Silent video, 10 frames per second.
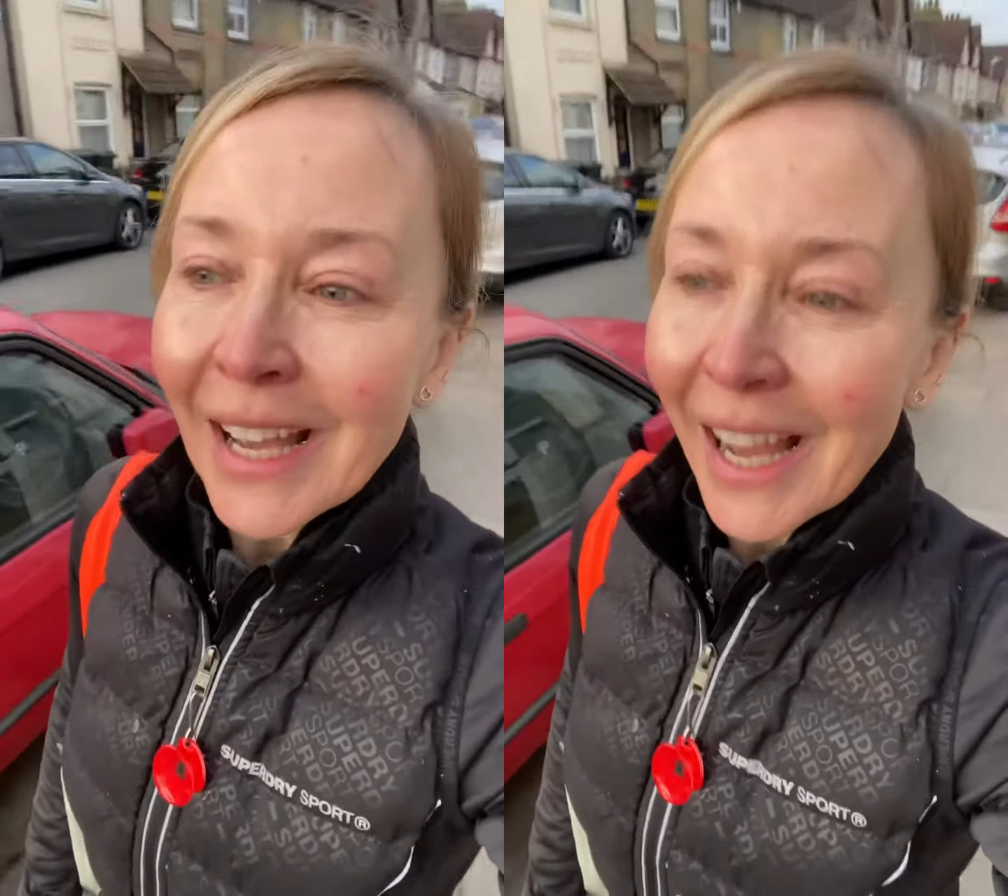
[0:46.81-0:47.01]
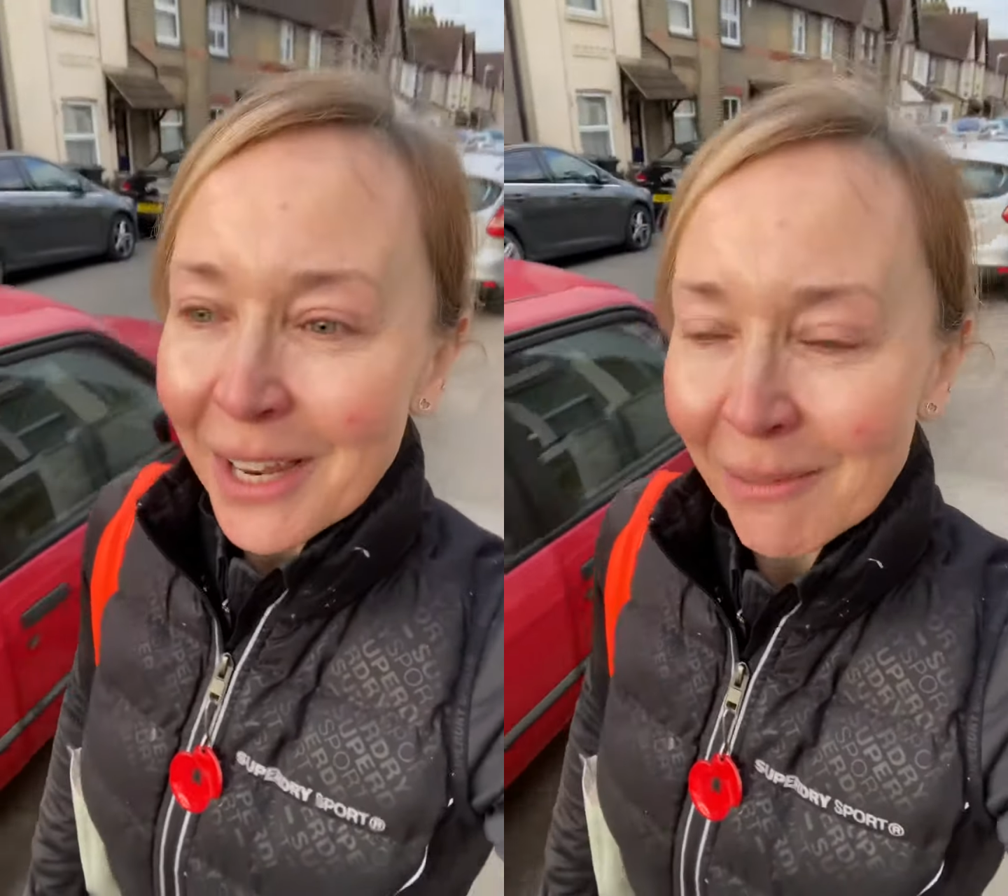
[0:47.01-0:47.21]

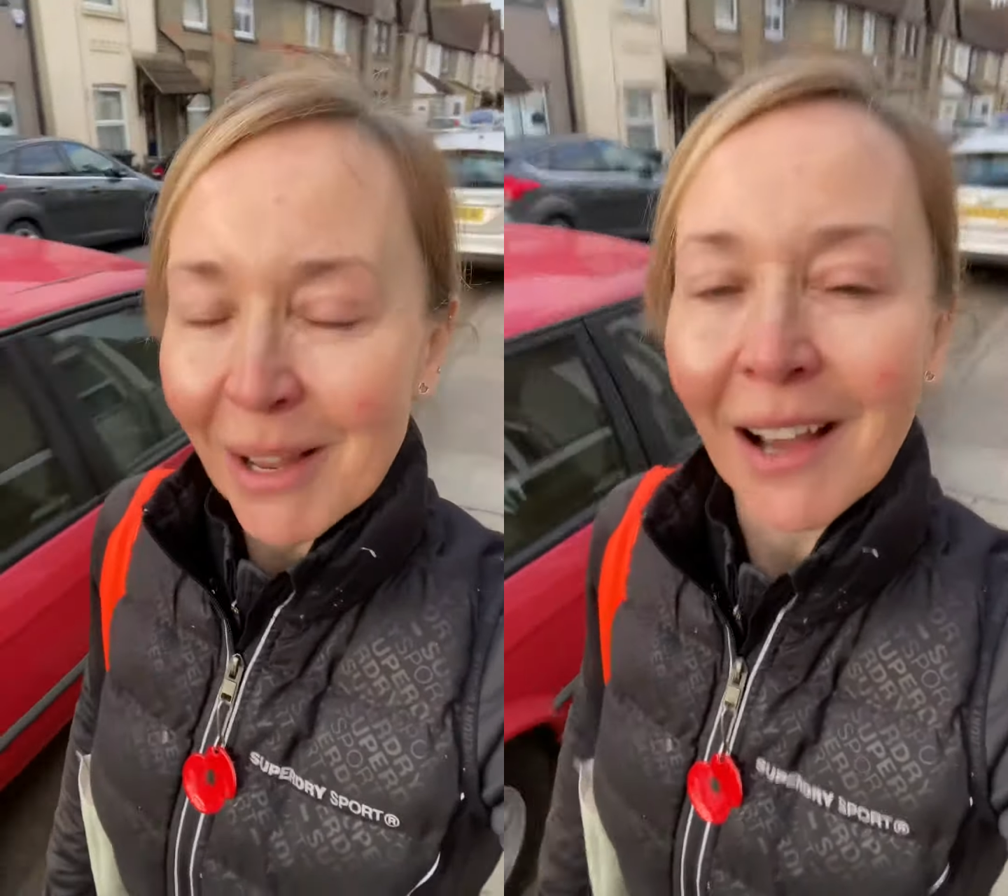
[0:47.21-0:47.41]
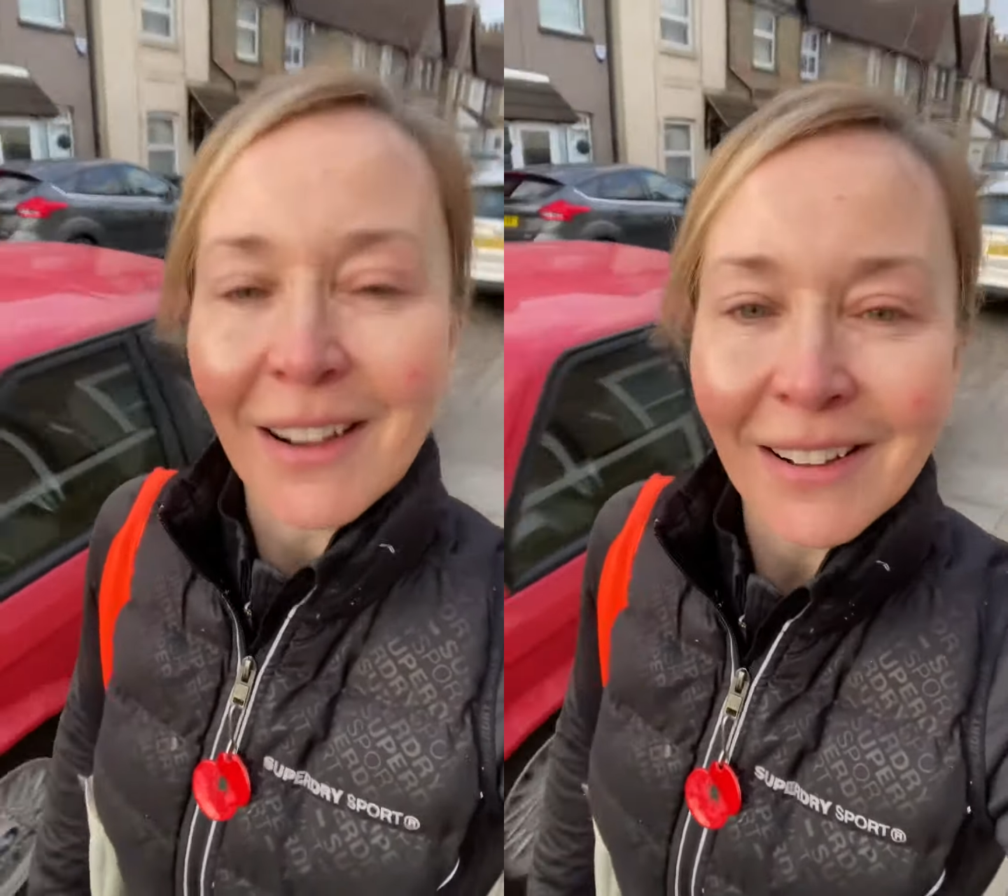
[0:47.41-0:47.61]
And I'm
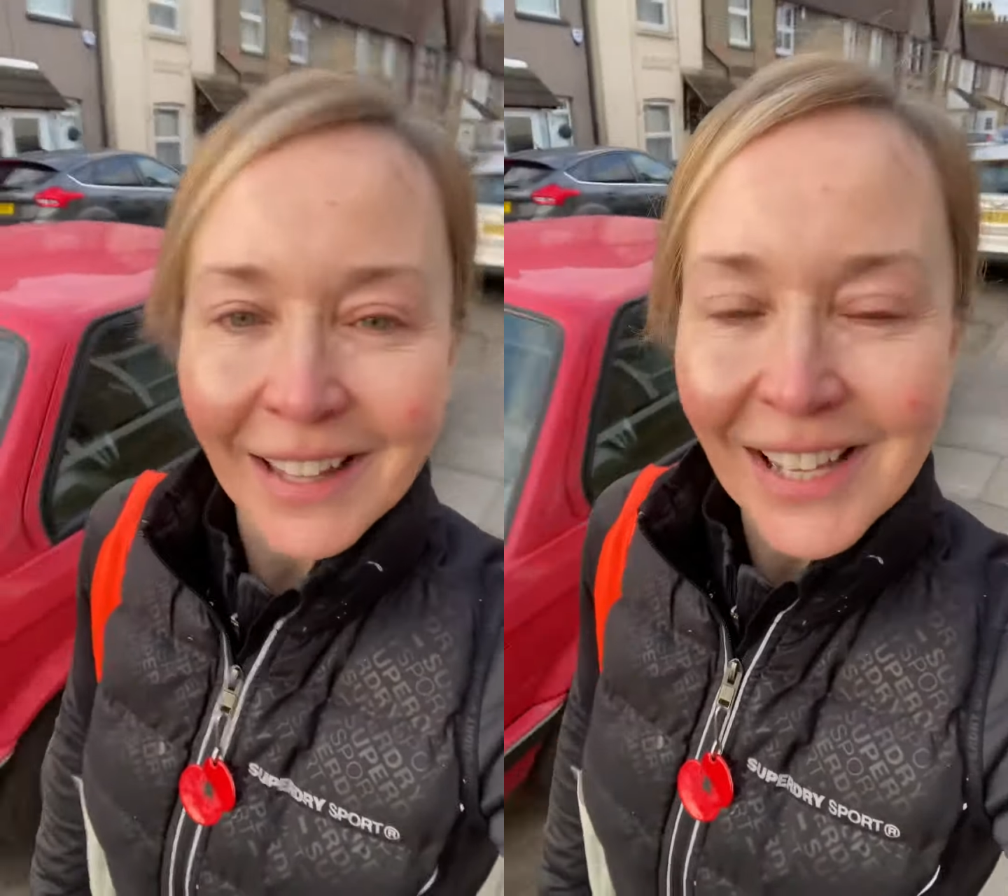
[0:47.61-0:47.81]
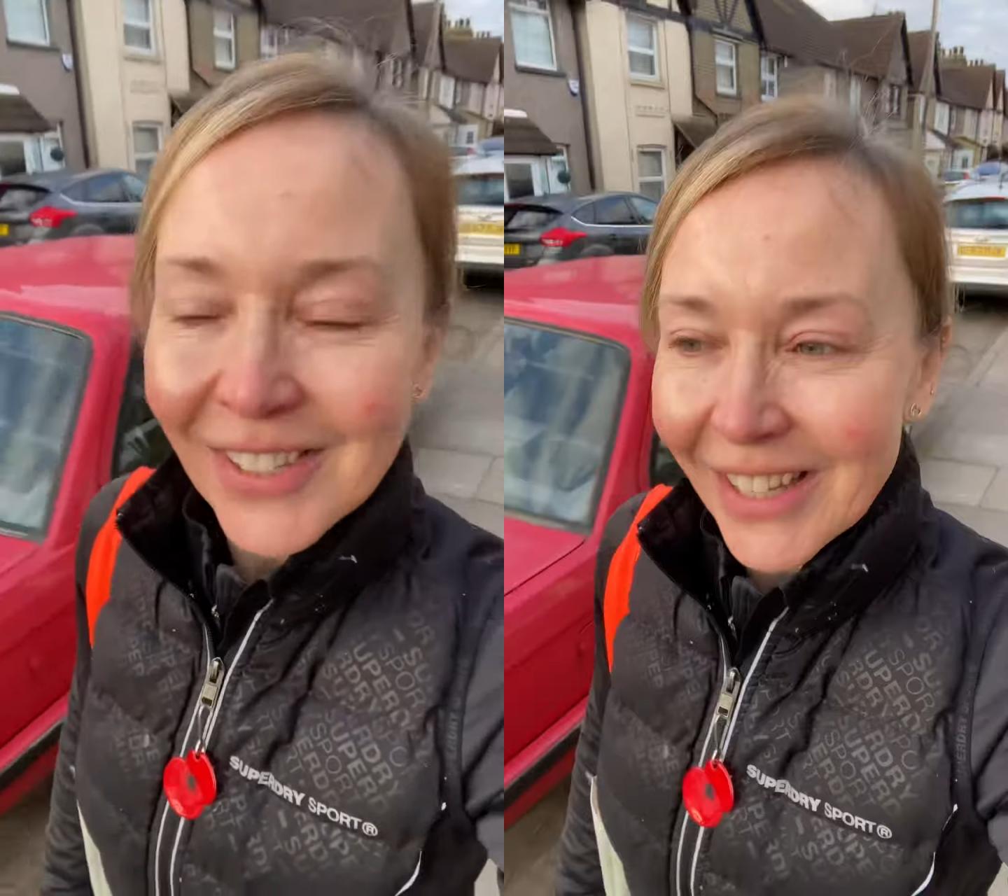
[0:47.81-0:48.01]
like, oh,
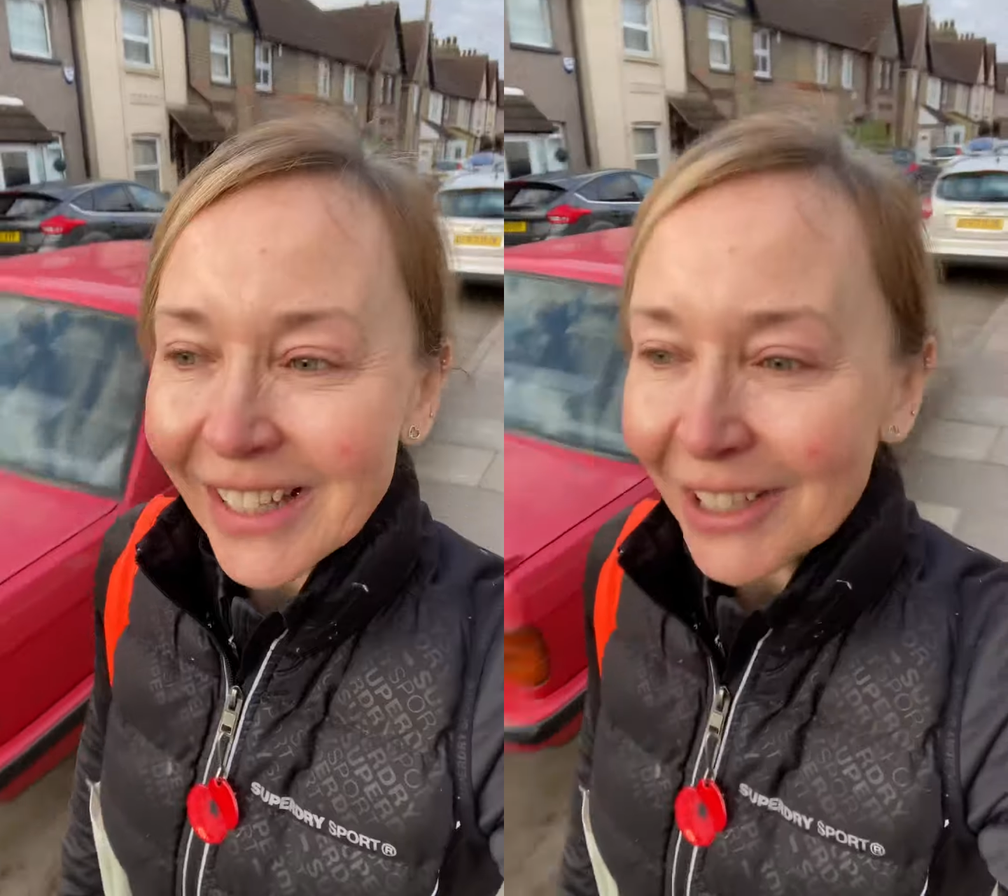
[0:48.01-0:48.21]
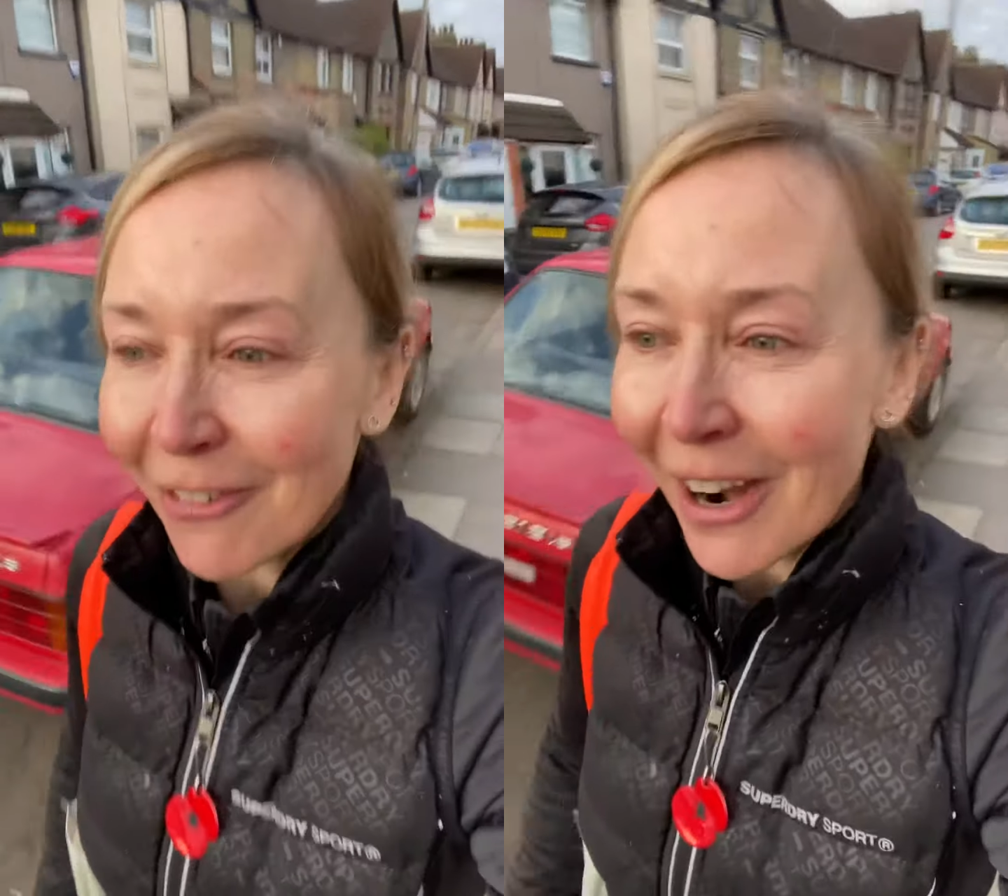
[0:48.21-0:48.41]
that's it,
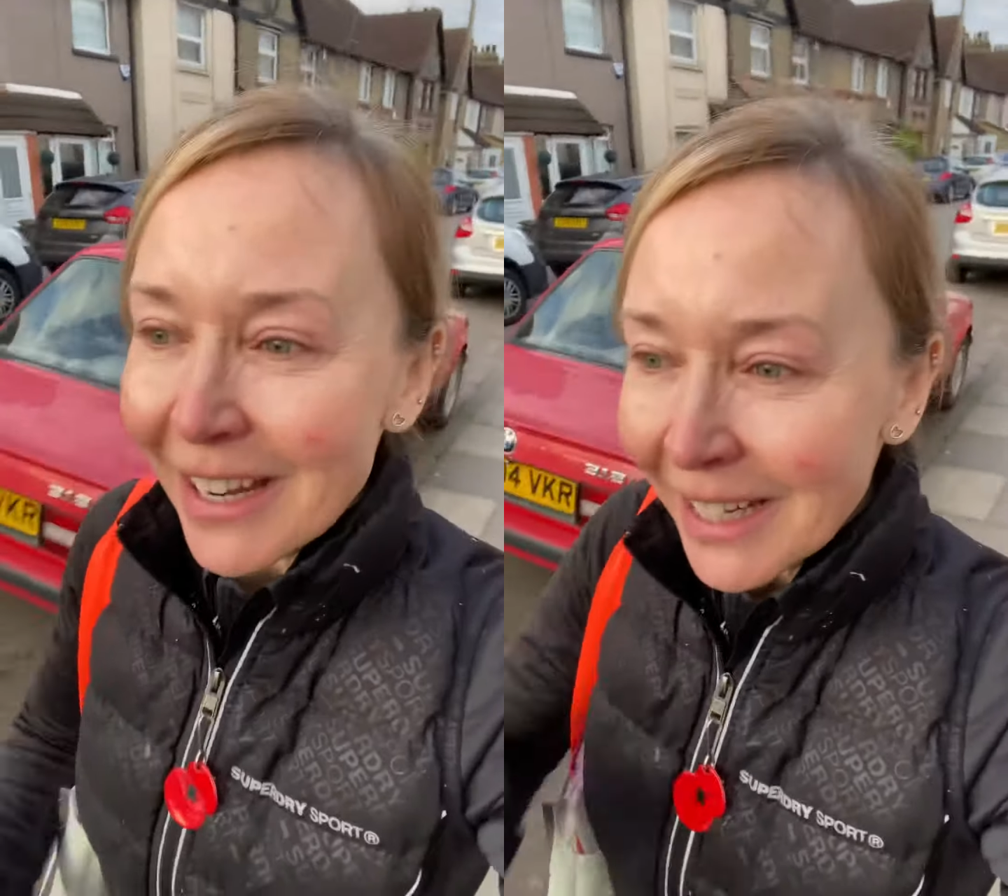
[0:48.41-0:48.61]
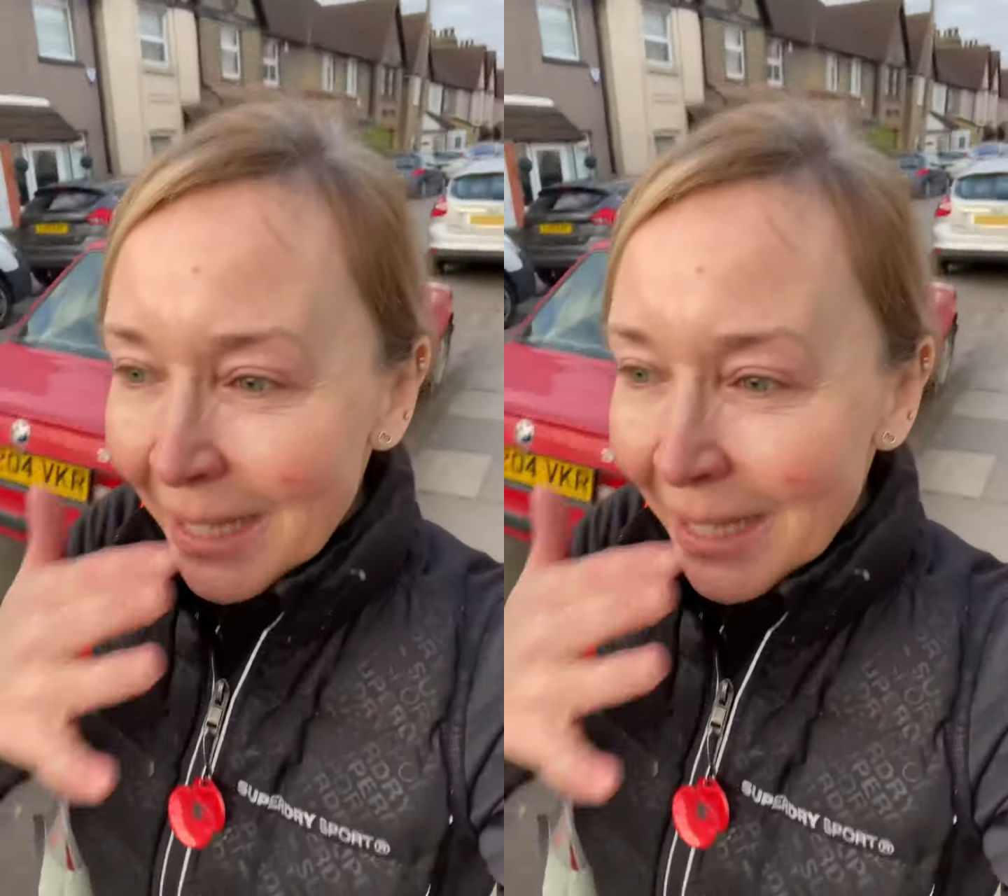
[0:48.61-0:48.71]
great.